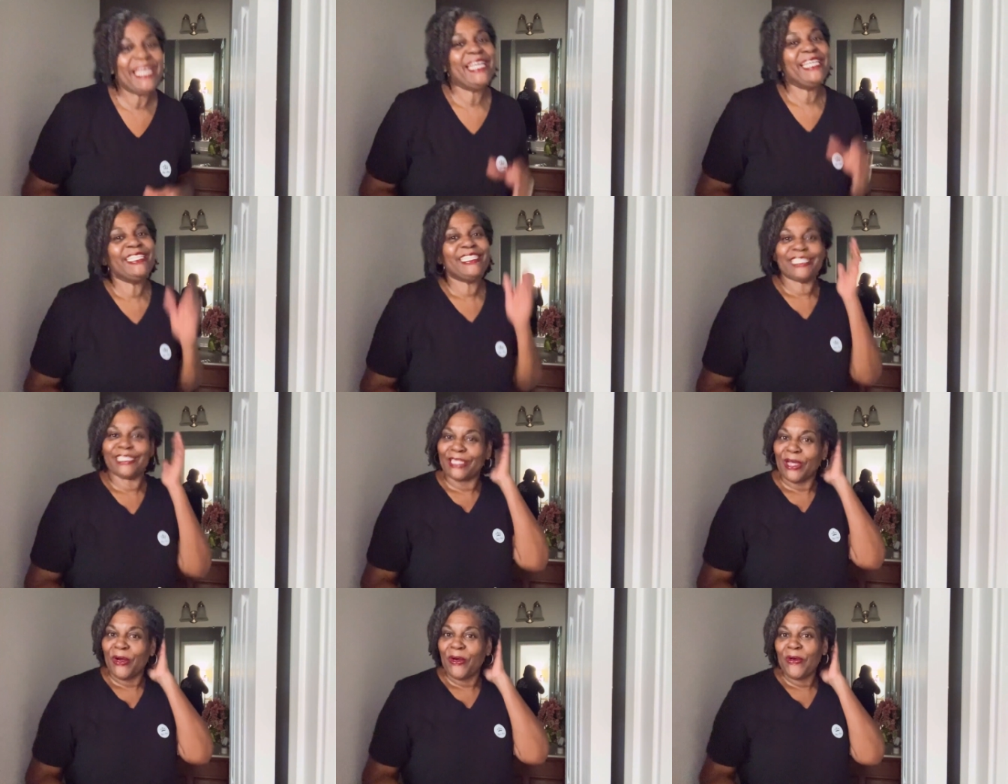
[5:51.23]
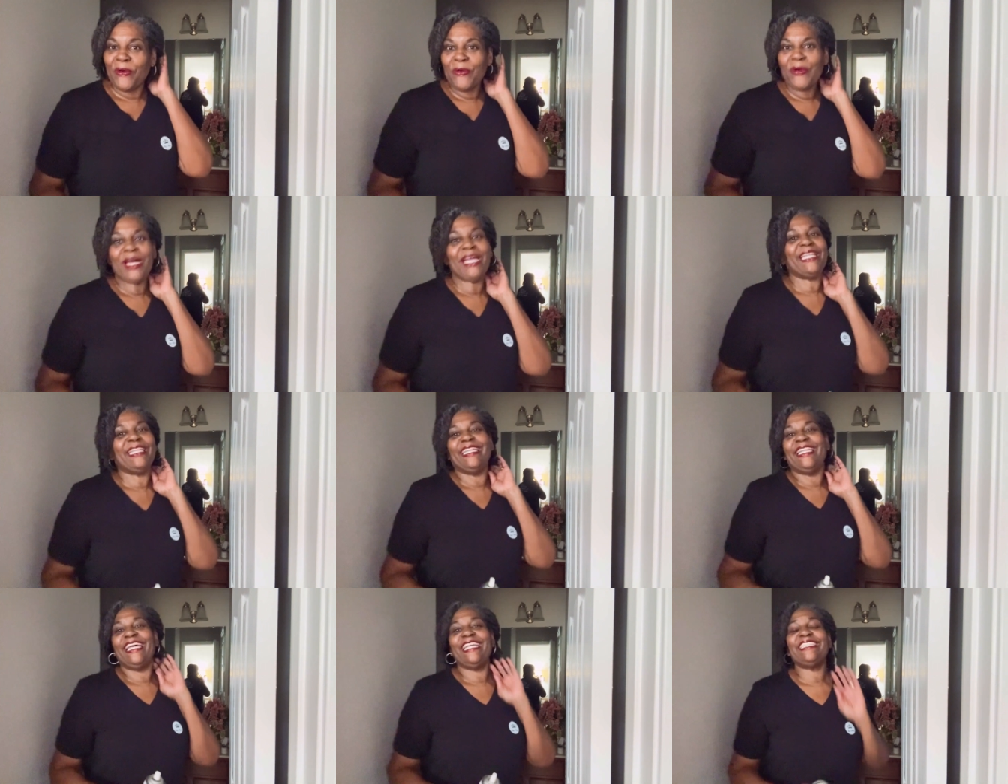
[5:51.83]
So
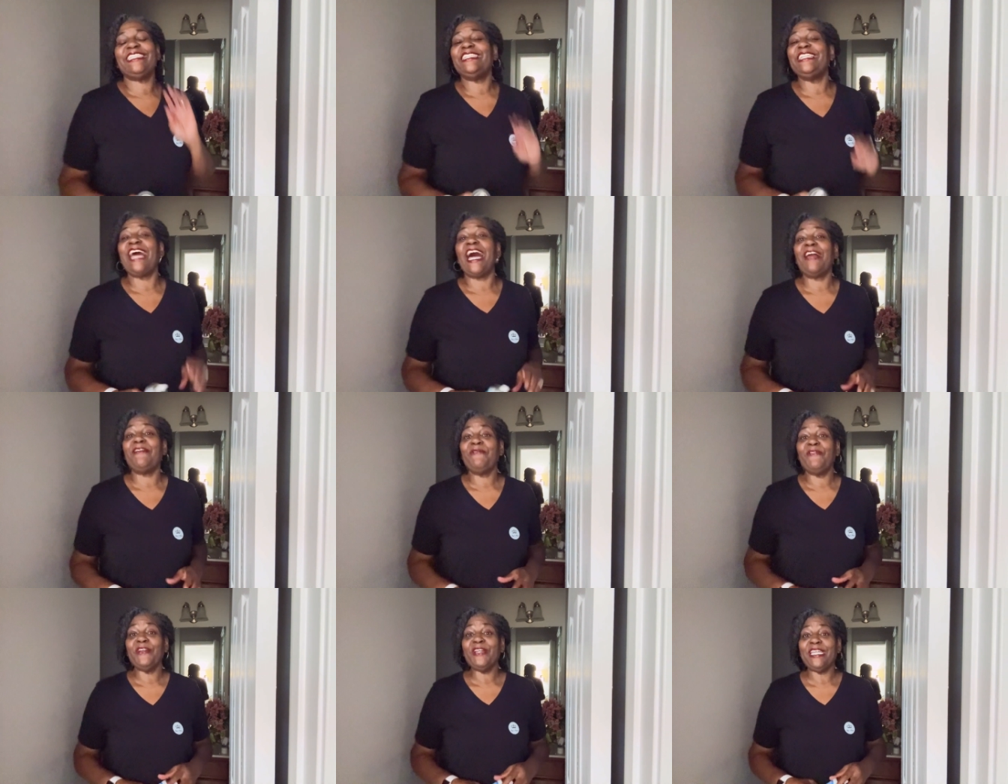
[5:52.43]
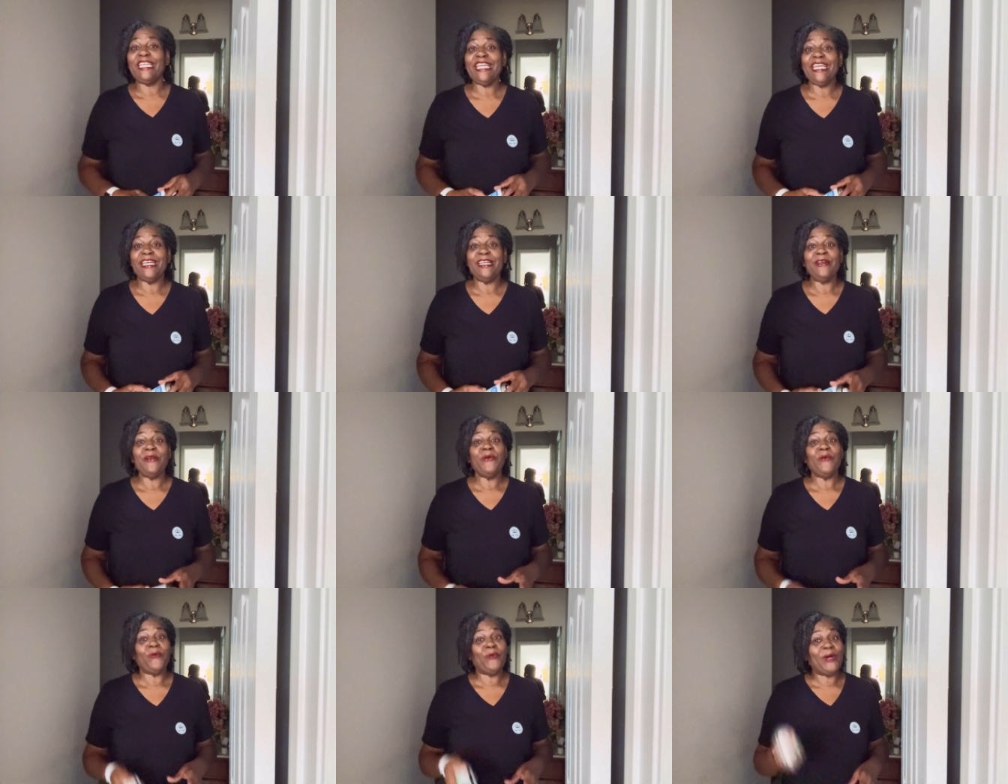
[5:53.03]
let's not
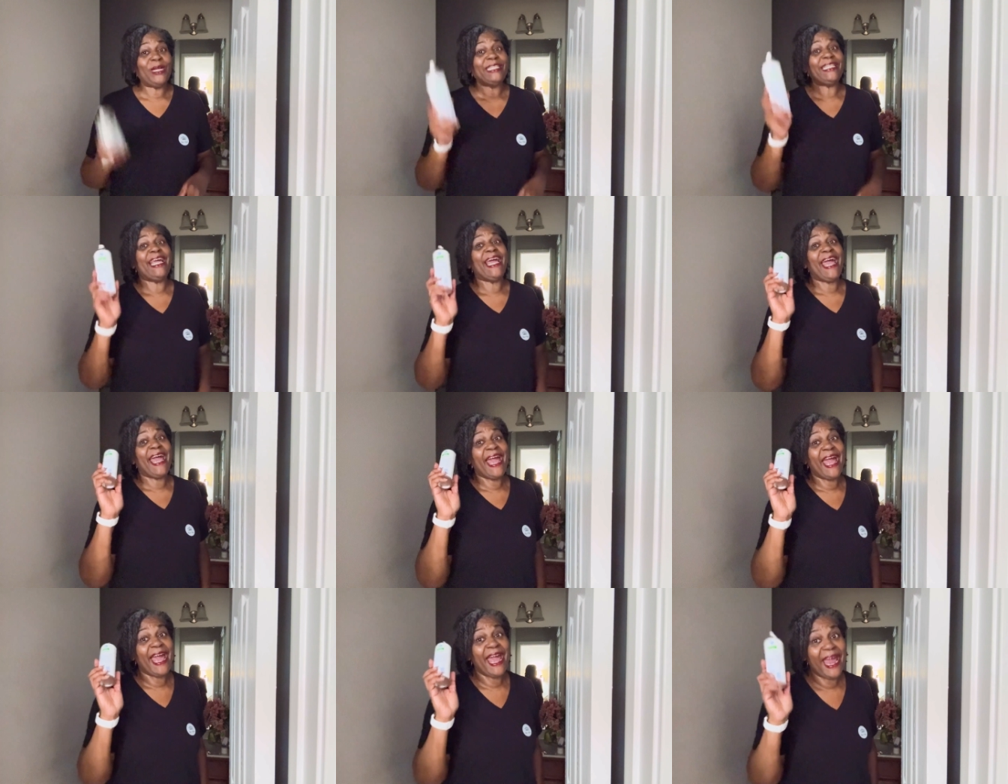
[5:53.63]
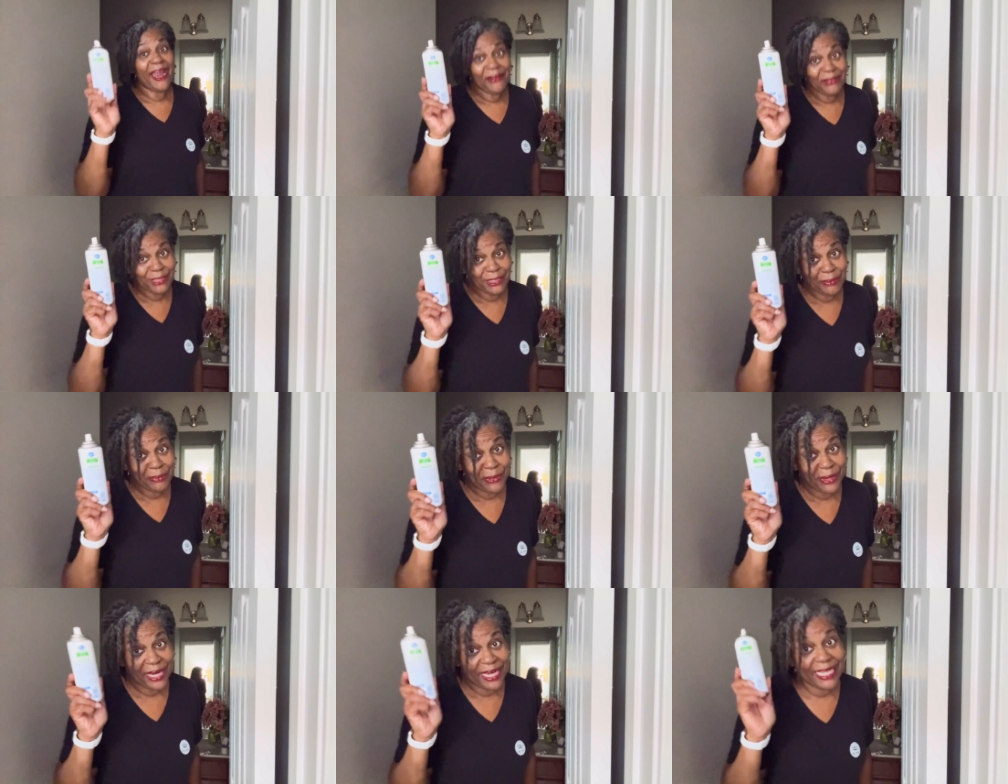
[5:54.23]
forget what
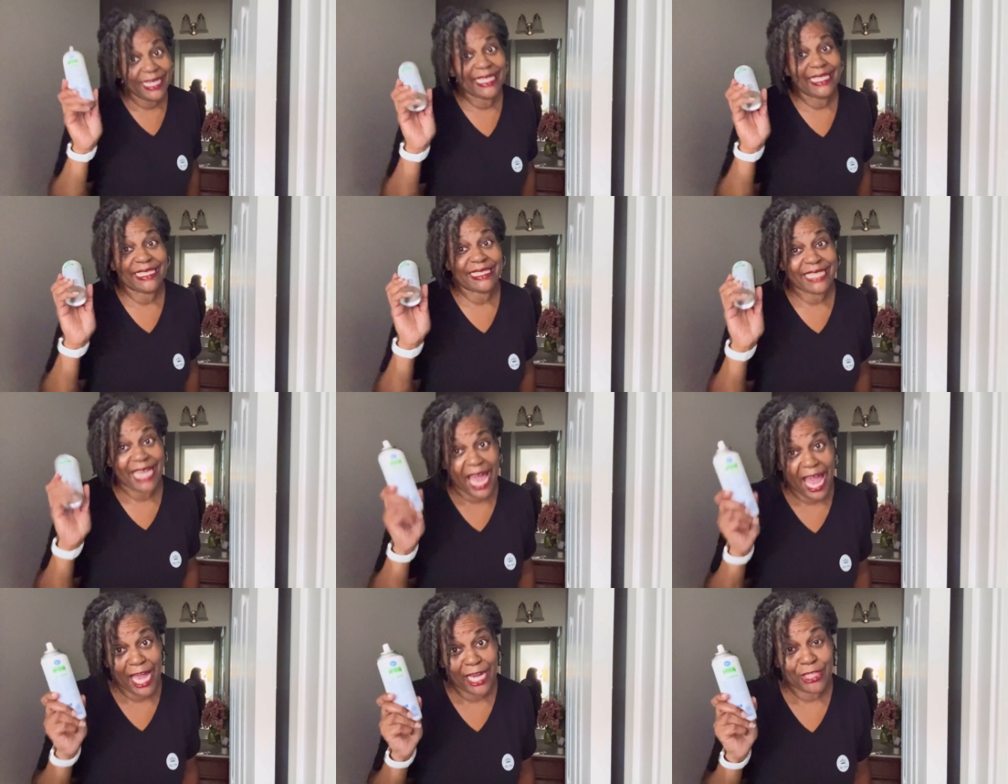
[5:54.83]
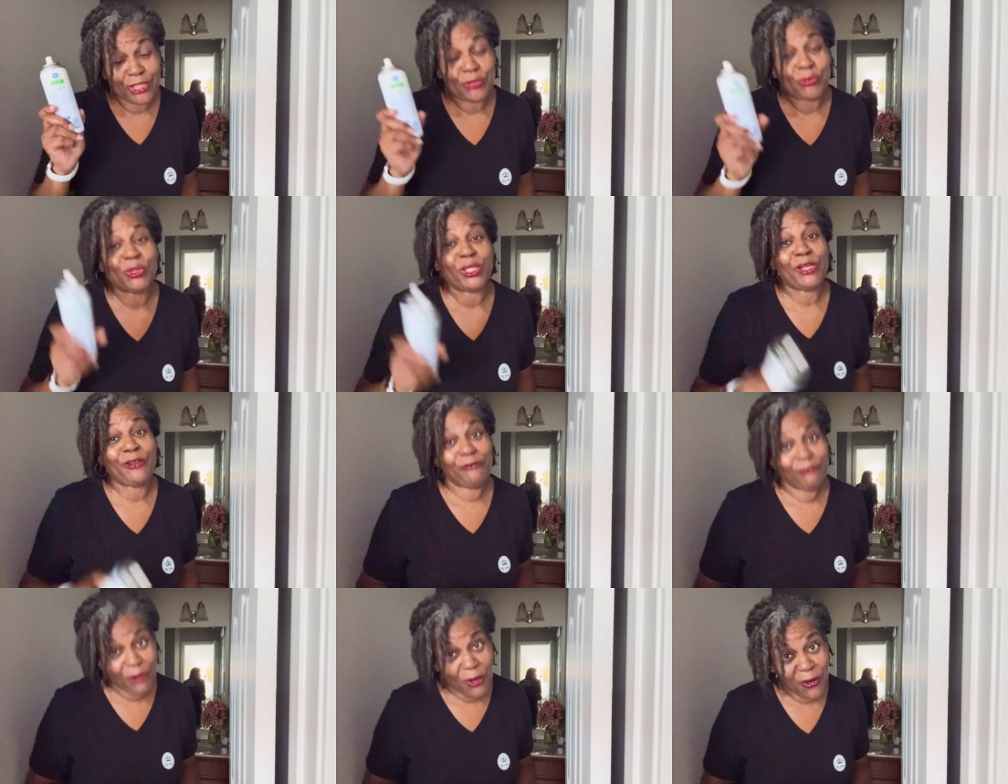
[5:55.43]
hairspray is actually
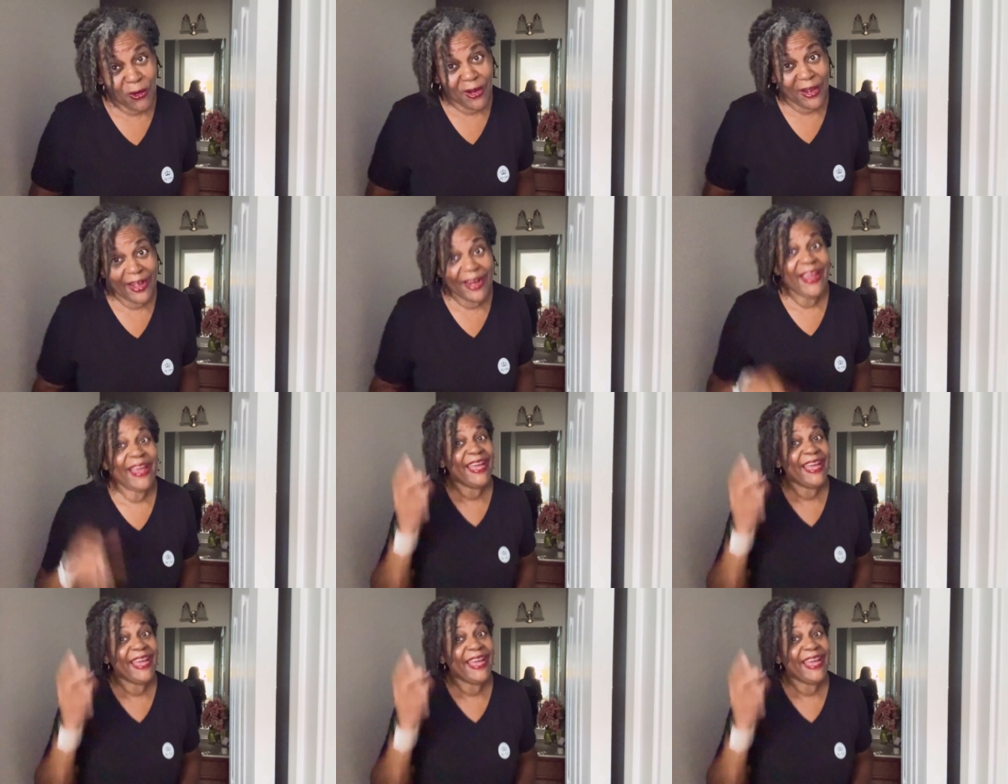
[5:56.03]
for,